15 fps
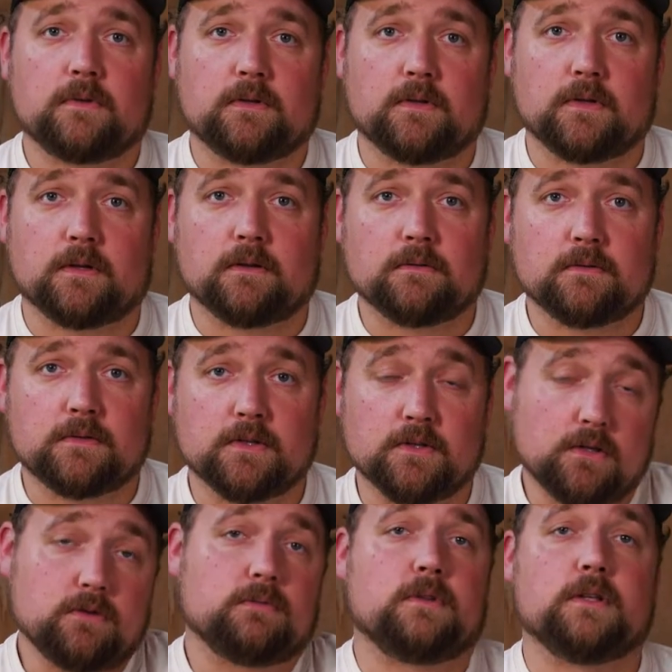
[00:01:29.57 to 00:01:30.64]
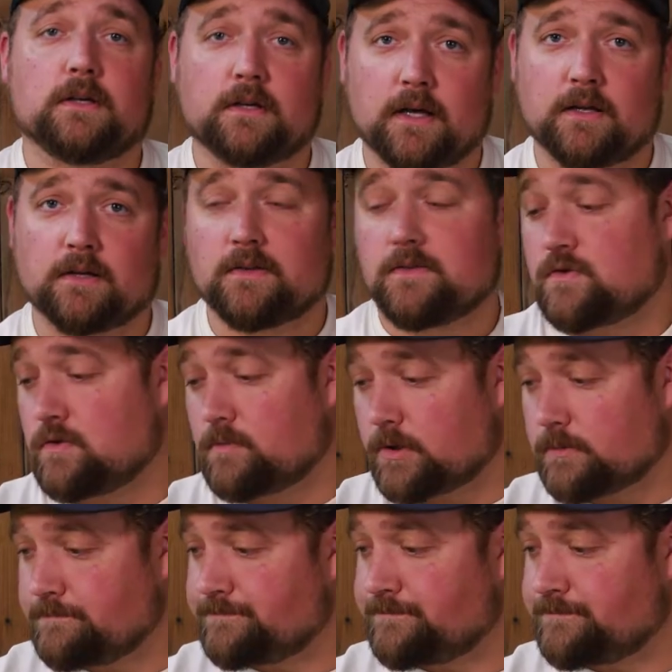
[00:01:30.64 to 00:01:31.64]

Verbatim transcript: to, to you, the end consumer.